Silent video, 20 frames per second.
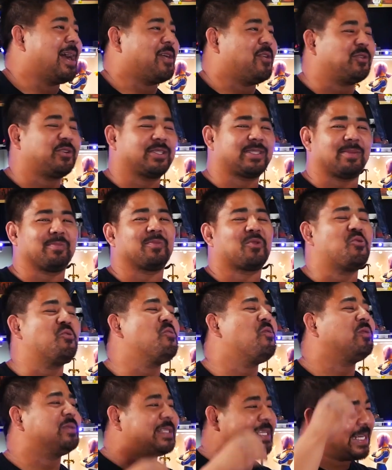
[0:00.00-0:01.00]
there was just some
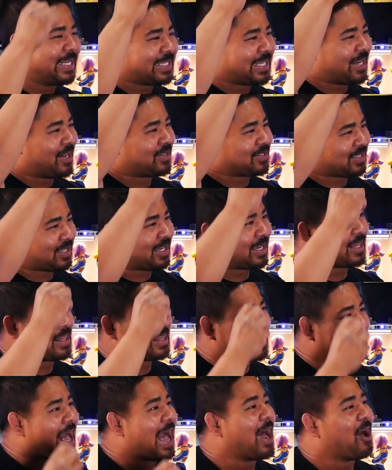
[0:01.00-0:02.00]
cool details like
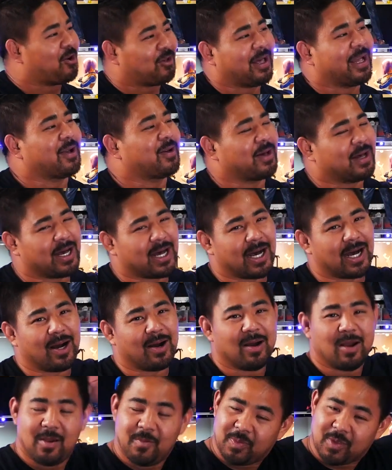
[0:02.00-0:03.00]
that, or like
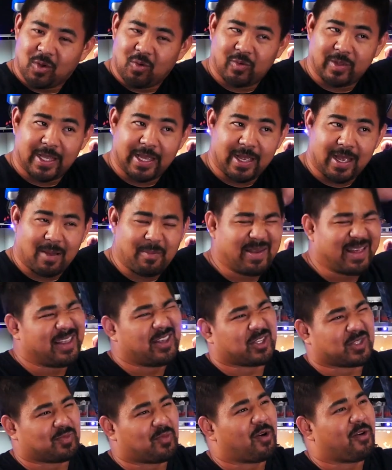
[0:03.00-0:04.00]
when they. I mean,
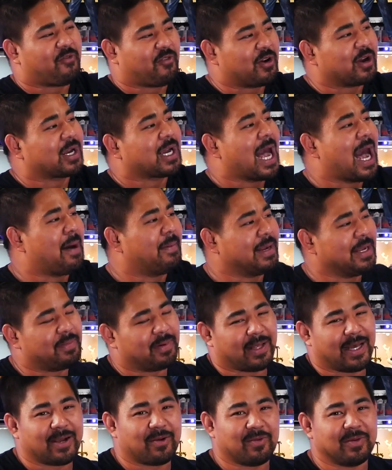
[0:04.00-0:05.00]
this is more for a comedy, but
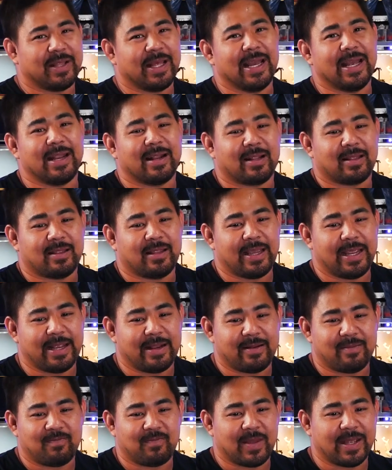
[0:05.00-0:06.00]
like when they
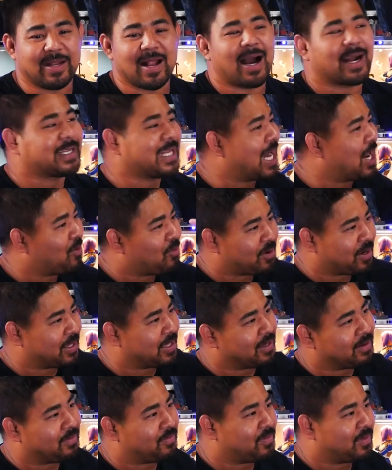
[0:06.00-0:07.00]
knocked out one of
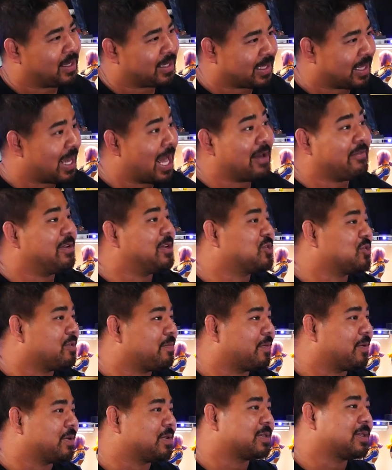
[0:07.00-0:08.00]
the heavy
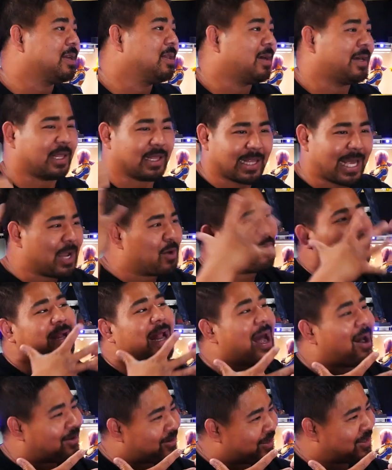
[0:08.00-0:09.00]
troopers and the light went
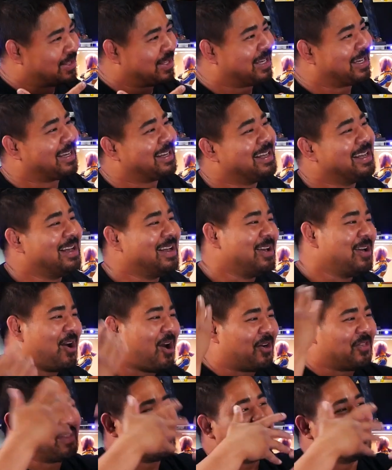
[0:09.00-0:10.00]
out
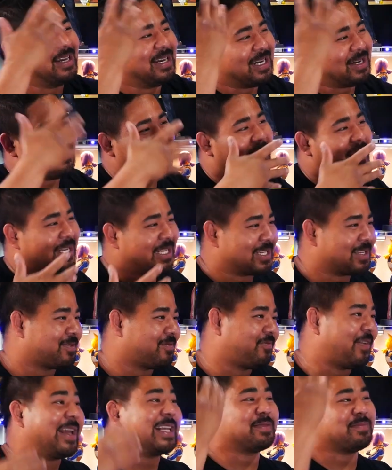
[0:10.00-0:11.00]
on his
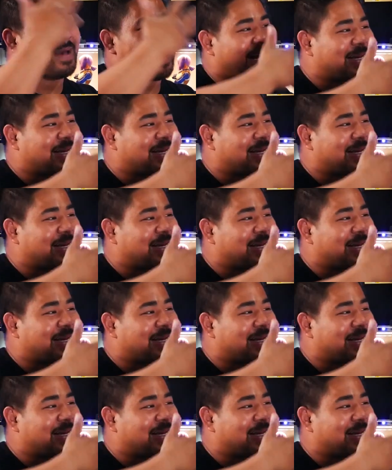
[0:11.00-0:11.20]
face mask.